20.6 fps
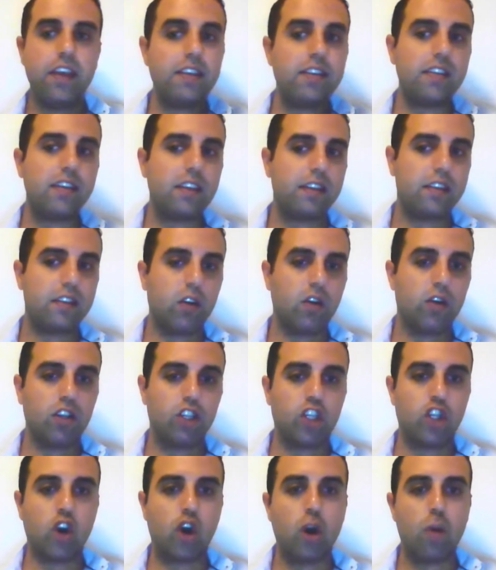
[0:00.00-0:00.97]
This is
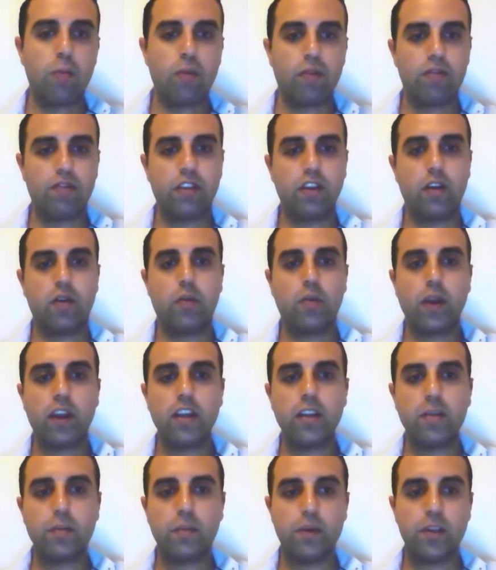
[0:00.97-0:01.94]
on top of the
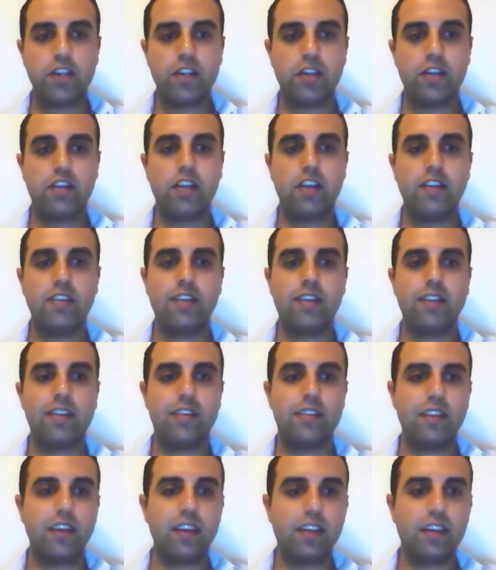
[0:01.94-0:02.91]
great pressure these
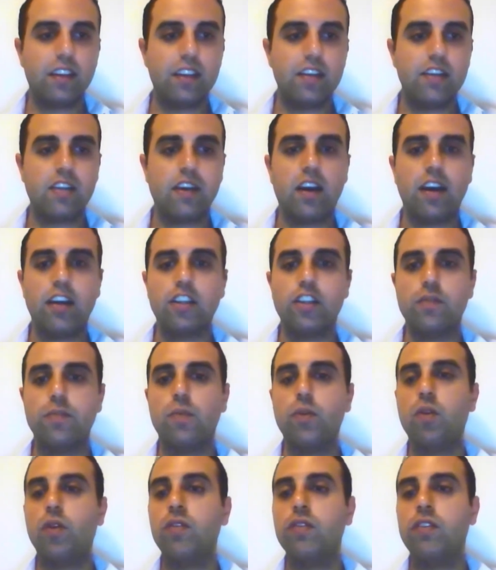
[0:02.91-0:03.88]

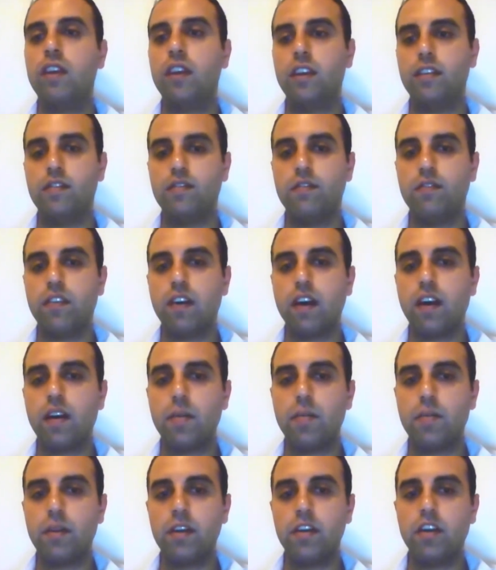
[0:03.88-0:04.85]
insecticides put on the
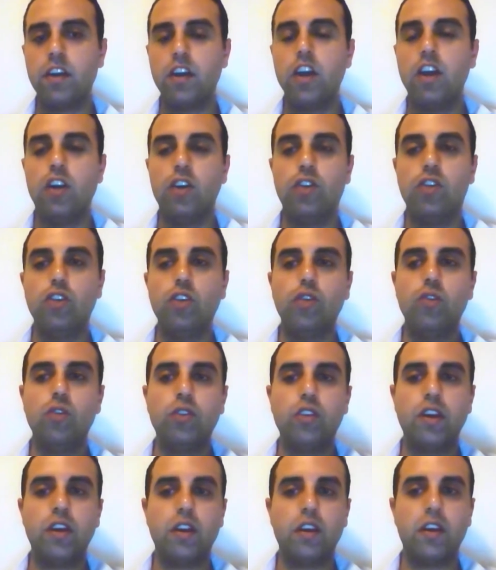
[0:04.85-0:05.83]
environment due
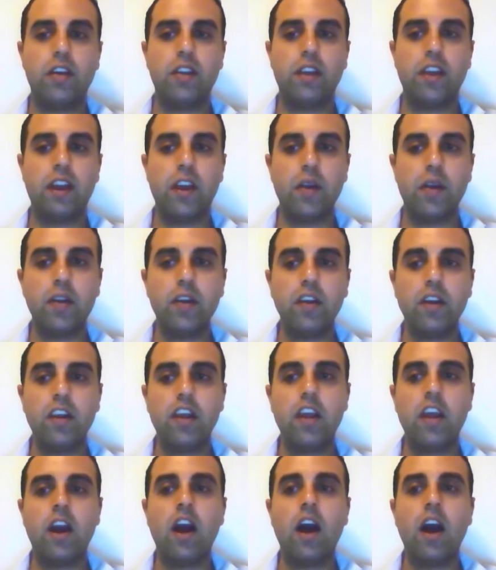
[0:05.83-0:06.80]
to their
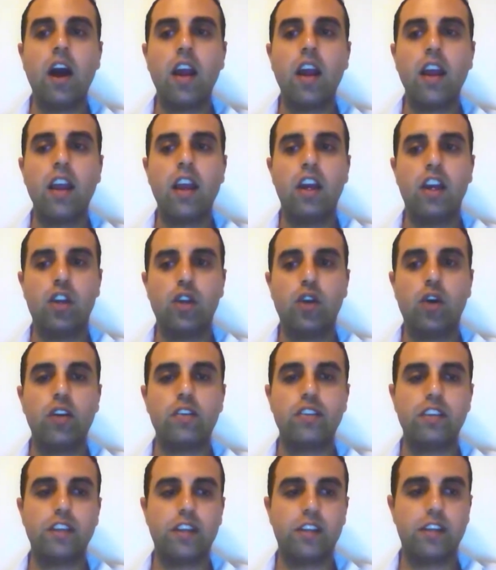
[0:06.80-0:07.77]
inherently high
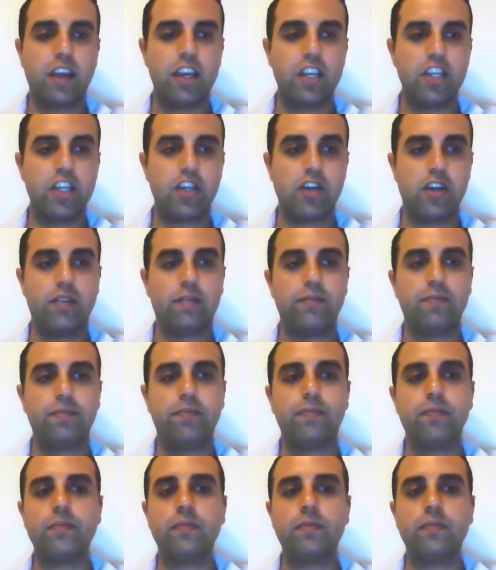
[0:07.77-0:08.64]
toxic nature.